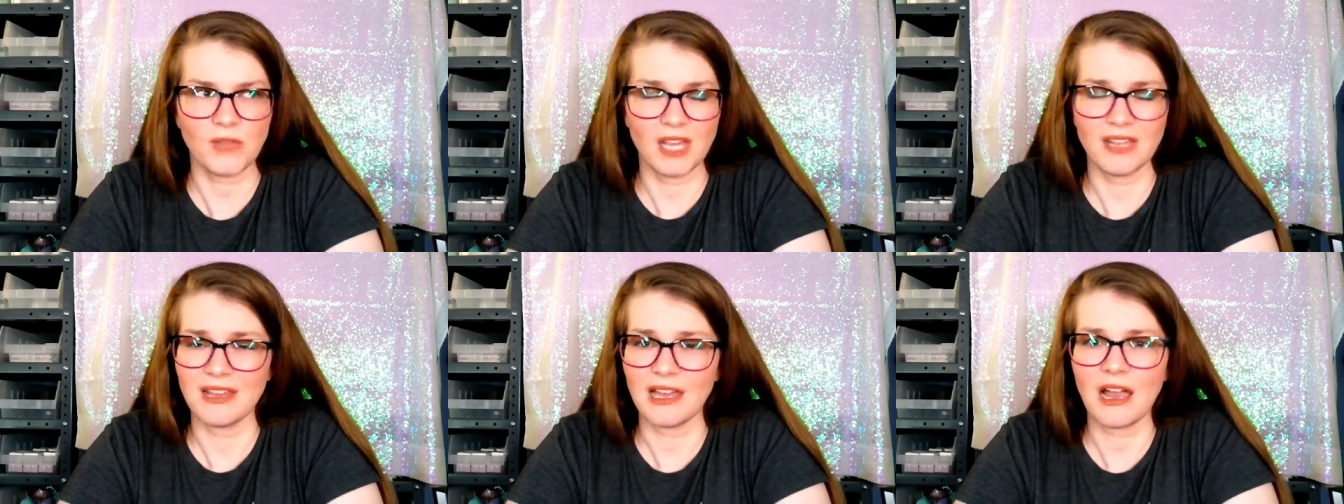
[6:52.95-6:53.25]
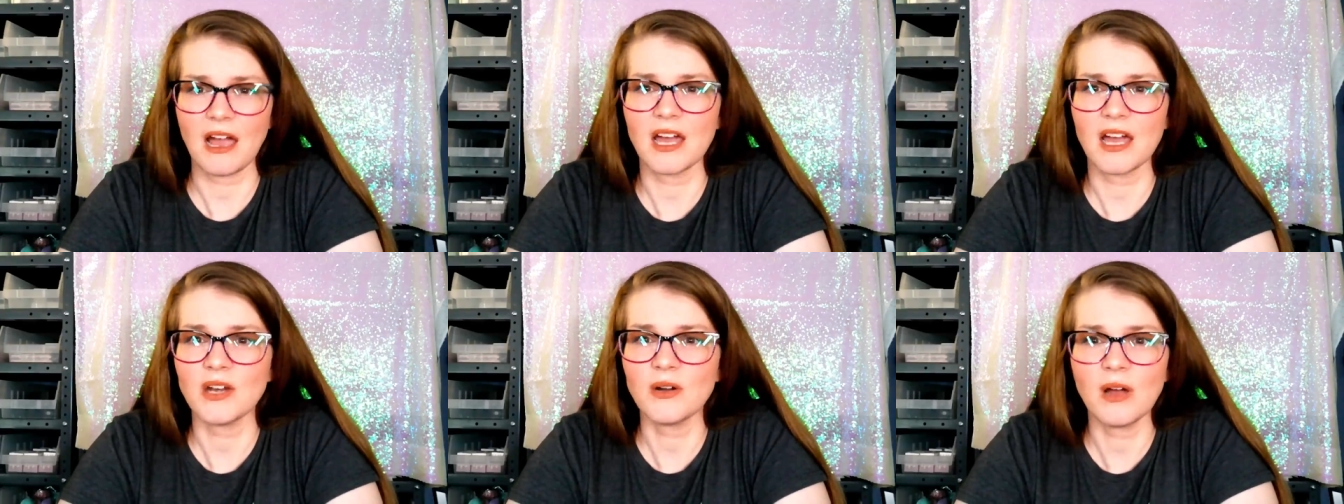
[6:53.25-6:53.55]
like,
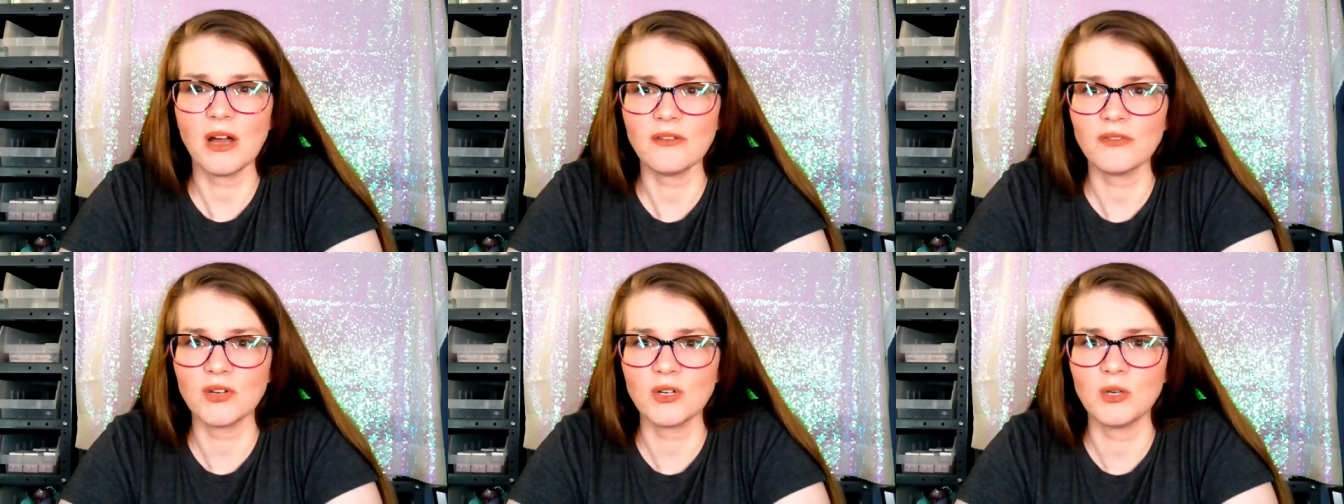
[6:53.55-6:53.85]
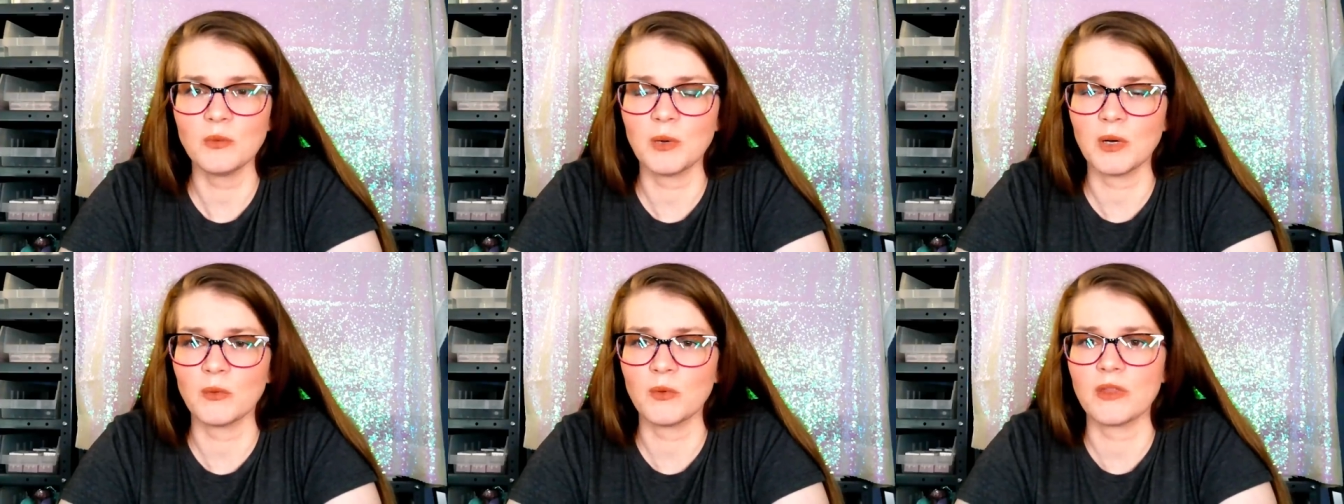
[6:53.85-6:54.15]
I don't have a
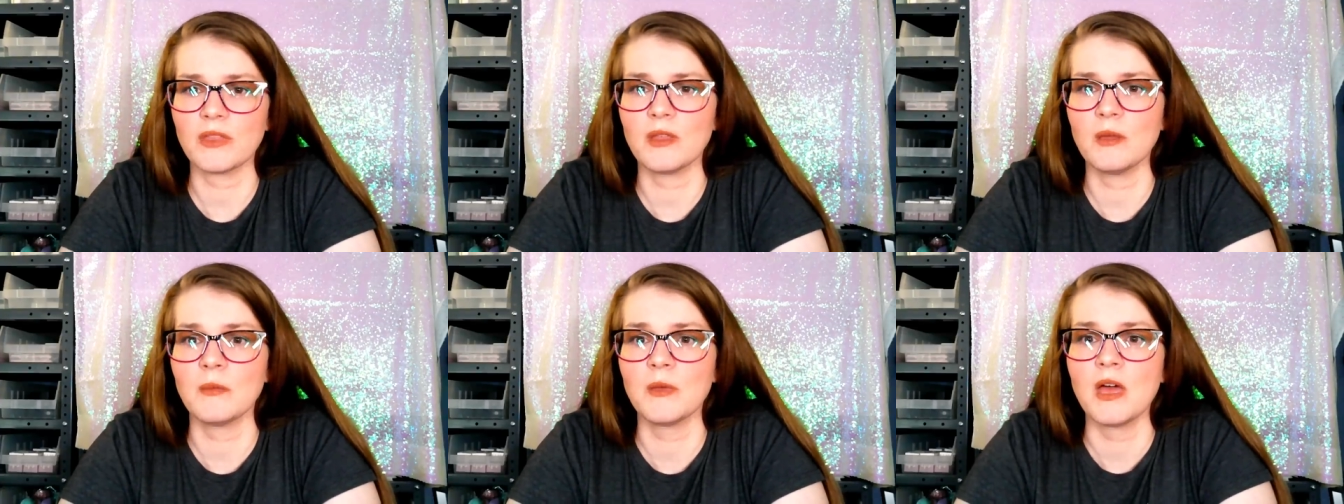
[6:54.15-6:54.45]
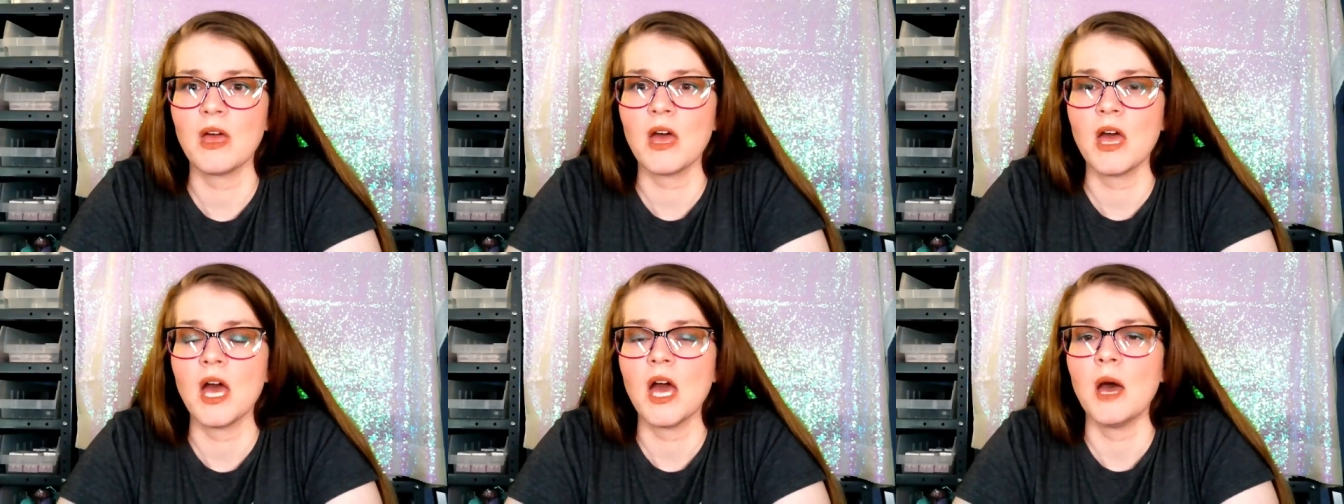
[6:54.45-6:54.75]
coupon with them,
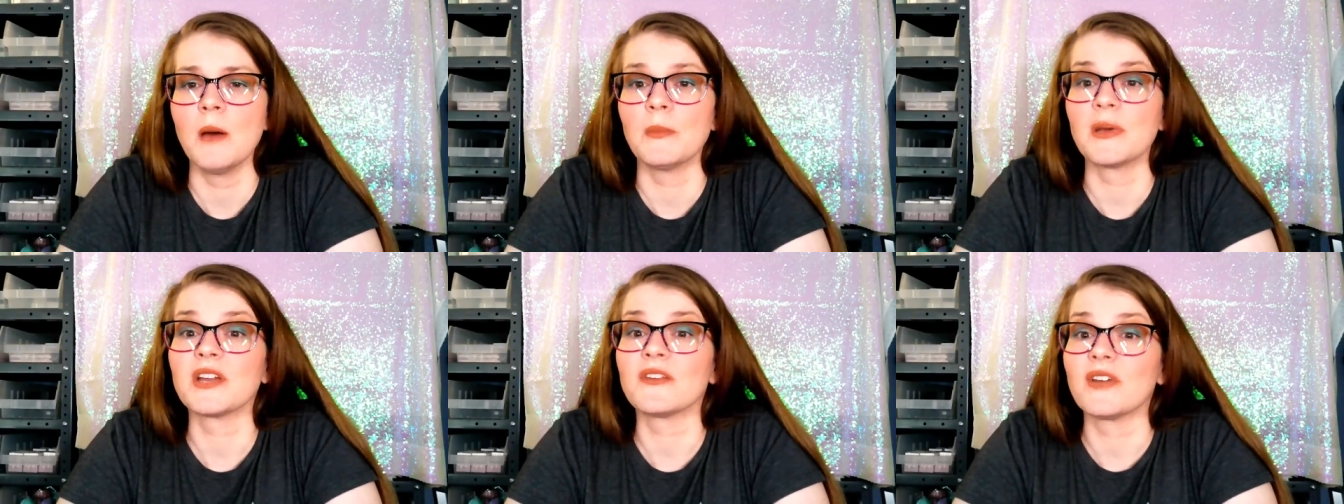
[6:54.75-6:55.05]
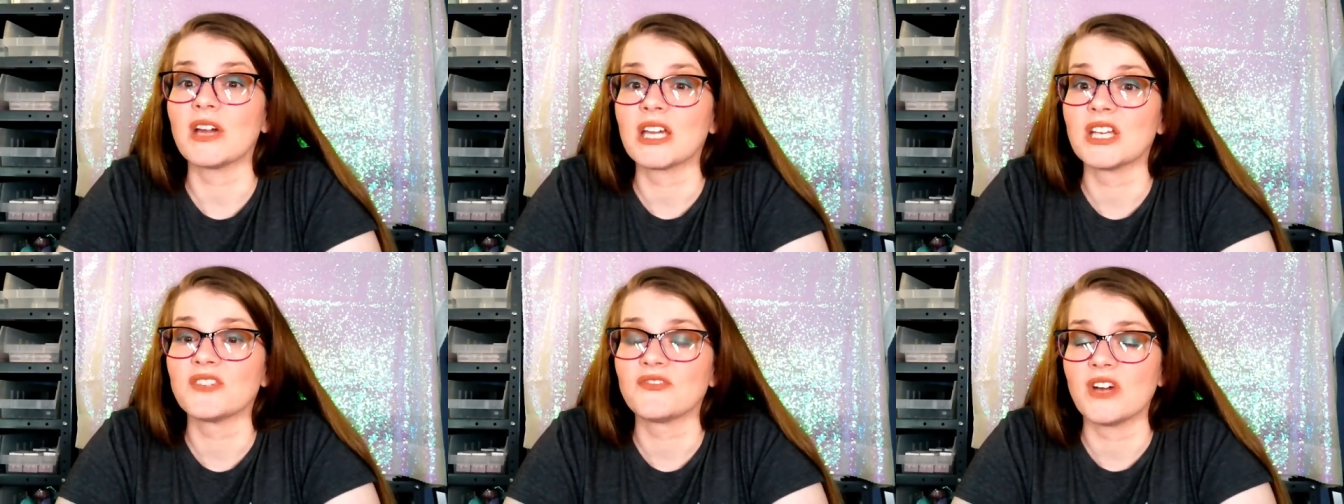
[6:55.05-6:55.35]
but if I
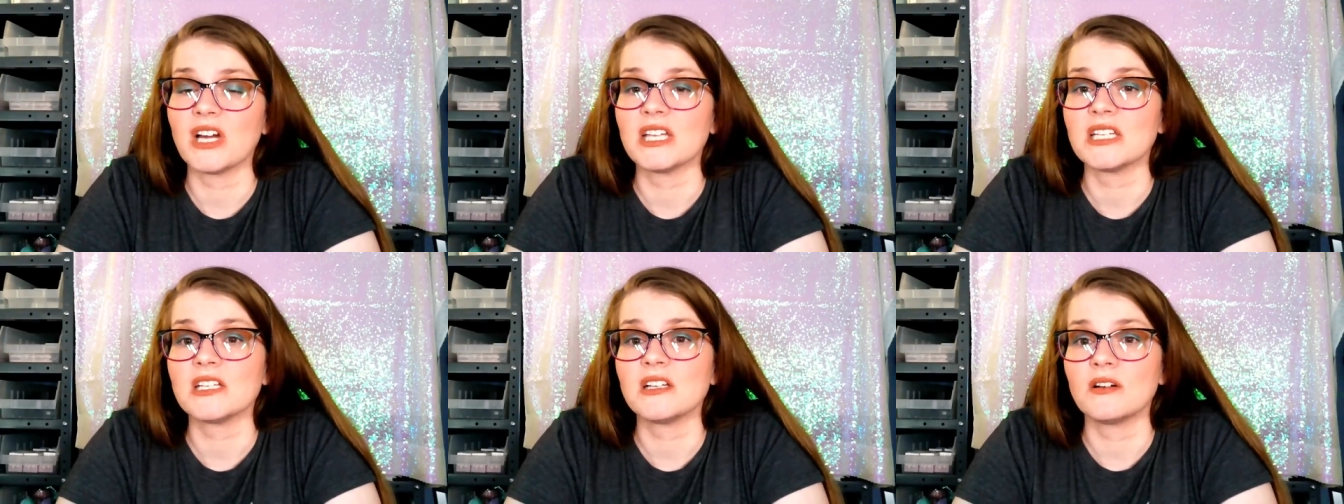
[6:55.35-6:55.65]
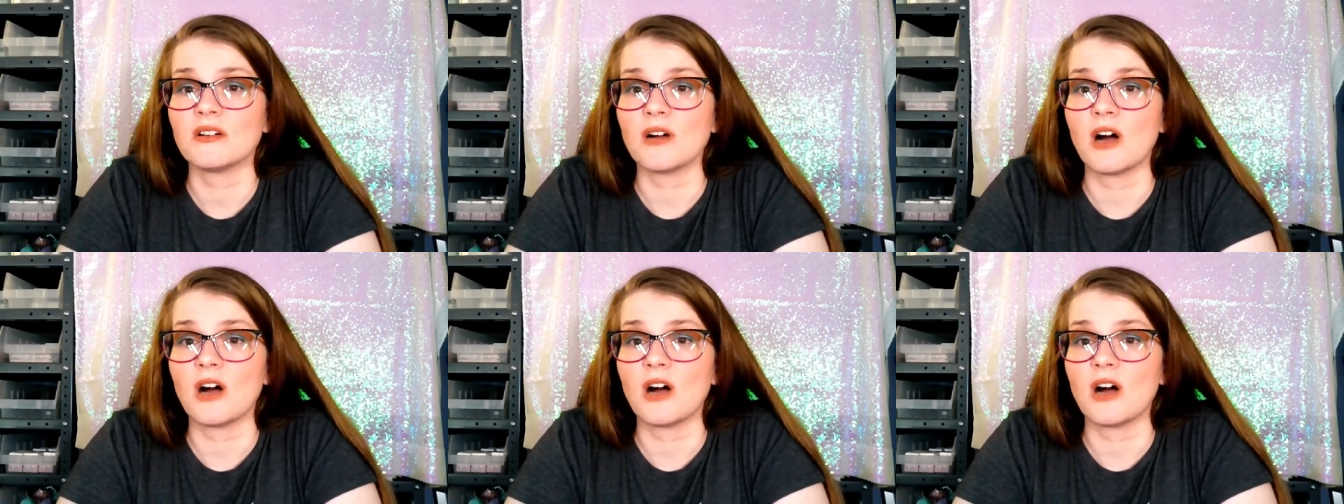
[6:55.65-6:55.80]
can find it, I'll,